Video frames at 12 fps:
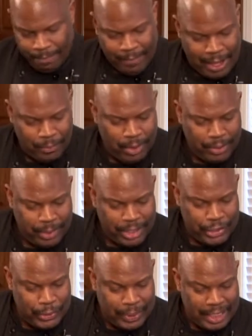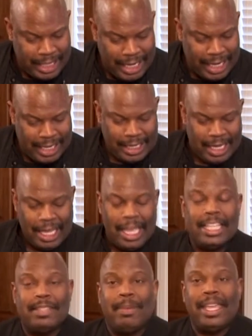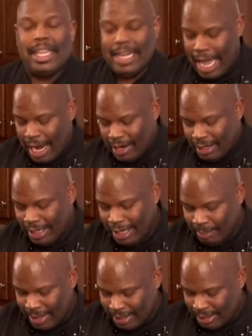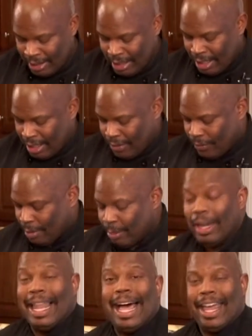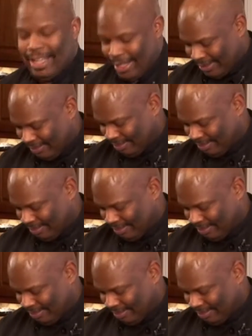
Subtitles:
And what we're doing again is making our lemon remoulade.